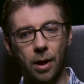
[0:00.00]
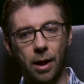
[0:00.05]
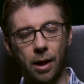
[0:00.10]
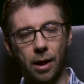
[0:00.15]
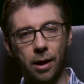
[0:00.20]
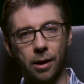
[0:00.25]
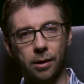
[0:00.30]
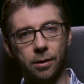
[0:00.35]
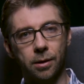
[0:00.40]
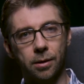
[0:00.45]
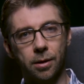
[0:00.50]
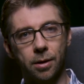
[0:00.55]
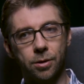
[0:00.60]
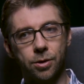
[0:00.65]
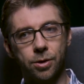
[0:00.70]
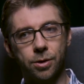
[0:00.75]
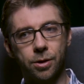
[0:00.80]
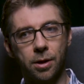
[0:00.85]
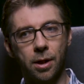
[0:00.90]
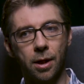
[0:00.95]
And
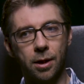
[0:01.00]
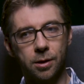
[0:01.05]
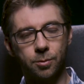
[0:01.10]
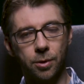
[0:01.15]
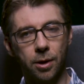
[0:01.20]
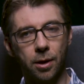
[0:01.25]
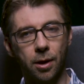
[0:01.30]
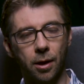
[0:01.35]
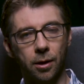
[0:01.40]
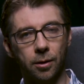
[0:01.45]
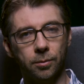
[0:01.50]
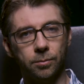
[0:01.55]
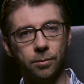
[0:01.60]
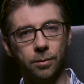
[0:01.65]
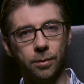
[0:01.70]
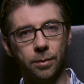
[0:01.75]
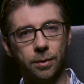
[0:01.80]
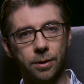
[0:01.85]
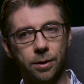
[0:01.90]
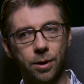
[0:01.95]
she has
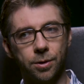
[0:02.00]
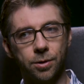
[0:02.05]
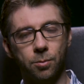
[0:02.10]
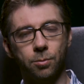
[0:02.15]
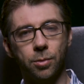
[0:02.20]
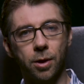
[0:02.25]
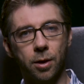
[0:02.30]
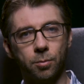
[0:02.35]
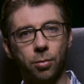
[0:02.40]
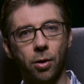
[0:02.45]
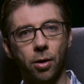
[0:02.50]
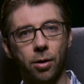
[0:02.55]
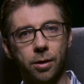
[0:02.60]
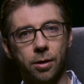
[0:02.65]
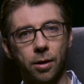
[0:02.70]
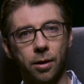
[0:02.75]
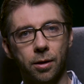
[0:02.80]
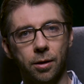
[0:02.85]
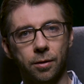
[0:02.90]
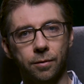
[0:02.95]
become such a big
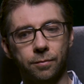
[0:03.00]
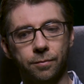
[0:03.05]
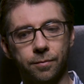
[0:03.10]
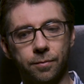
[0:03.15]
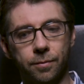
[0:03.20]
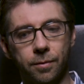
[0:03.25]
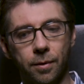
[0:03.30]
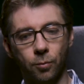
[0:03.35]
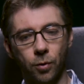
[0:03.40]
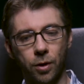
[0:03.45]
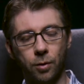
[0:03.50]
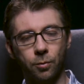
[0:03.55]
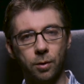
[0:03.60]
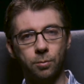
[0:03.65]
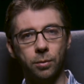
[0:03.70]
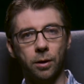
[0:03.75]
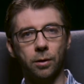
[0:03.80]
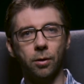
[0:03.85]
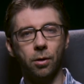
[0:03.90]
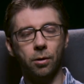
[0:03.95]
part of where we
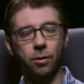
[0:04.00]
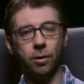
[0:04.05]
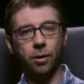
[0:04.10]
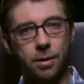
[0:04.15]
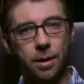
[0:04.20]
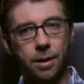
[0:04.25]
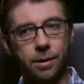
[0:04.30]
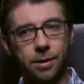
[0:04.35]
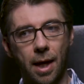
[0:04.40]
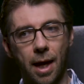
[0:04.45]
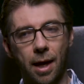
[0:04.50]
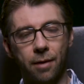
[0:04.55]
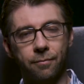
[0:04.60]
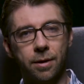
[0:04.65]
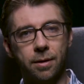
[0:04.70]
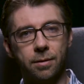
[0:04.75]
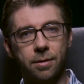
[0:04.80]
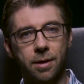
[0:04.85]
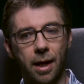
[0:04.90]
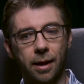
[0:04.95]
belong. It's
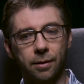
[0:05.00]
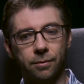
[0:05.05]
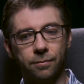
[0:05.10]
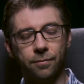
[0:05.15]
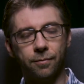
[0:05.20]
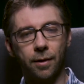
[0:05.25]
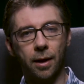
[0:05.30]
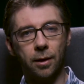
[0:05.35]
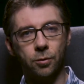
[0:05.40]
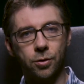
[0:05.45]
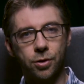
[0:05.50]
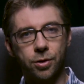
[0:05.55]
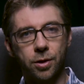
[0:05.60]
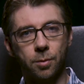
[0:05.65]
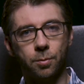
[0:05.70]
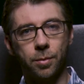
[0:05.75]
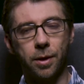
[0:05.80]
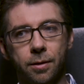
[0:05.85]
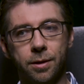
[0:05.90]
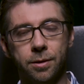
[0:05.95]
having that
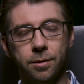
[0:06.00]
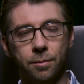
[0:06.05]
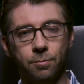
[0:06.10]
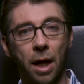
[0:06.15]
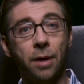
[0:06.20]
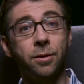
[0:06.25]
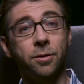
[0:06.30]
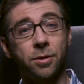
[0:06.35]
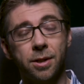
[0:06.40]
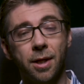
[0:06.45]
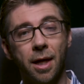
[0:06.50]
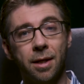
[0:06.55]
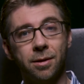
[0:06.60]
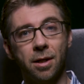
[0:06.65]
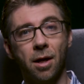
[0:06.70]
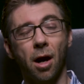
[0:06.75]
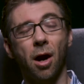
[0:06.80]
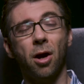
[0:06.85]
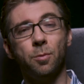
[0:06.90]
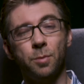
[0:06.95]
fellowship, is
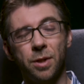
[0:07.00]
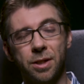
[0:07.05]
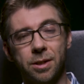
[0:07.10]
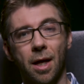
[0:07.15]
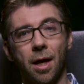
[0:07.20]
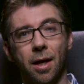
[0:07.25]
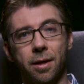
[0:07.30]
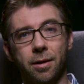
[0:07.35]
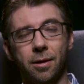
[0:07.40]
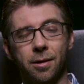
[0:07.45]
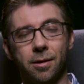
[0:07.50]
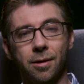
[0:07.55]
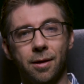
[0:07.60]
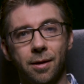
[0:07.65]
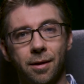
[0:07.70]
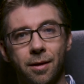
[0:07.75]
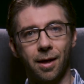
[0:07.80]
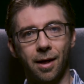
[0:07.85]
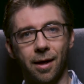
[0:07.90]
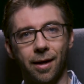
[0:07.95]
understanding our Messiah
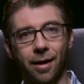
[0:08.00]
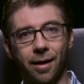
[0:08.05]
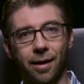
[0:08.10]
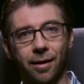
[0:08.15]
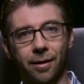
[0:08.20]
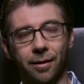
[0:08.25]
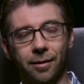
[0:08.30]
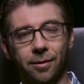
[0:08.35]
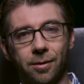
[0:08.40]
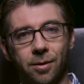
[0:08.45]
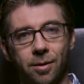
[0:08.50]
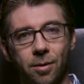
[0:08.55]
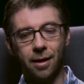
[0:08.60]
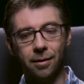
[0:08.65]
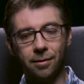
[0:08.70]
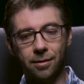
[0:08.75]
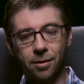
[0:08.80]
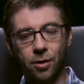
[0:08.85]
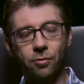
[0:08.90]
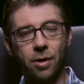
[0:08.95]
and
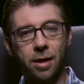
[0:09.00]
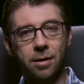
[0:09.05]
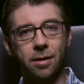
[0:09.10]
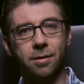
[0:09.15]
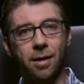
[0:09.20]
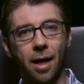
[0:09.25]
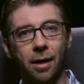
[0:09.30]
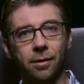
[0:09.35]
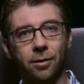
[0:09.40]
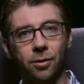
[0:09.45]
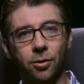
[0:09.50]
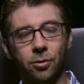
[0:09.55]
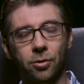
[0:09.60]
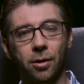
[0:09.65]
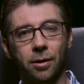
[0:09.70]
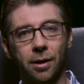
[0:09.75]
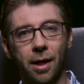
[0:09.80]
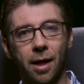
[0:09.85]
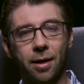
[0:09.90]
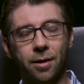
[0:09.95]
integrating that into
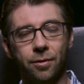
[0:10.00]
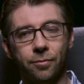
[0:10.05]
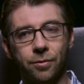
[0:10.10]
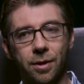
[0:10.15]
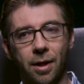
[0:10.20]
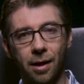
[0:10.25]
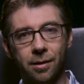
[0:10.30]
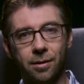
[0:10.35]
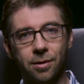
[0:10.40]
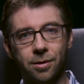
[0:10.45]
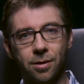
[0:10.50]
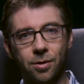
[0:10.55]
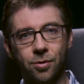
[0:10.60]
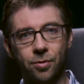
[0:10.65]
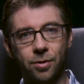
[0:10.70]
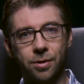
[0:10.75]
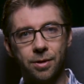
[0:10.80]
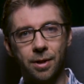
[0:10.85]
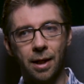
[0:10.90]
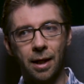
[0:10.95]
our lives. And it's
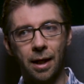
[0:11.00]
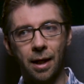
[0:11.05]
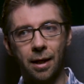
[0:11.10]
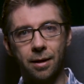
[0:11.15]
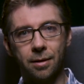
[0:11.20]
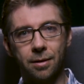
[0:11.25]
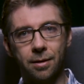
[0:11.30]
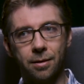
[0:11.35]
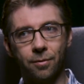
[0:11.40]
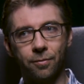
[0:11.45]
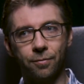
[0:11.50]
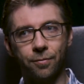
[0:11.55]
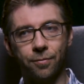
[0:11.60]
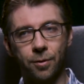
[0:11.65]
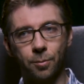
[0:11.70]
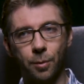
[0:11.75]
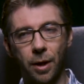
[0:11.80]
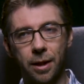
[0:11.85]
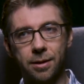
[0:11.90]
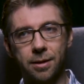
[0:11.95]
interesting
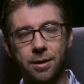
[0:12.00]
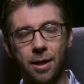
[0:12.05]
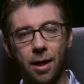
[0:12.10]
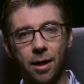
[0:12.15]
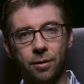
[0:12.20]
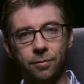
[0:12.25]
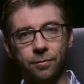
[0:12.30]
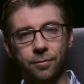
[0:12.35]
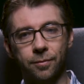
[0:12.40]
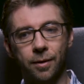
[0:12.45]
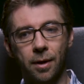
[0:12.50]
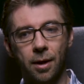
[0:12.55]
for myself,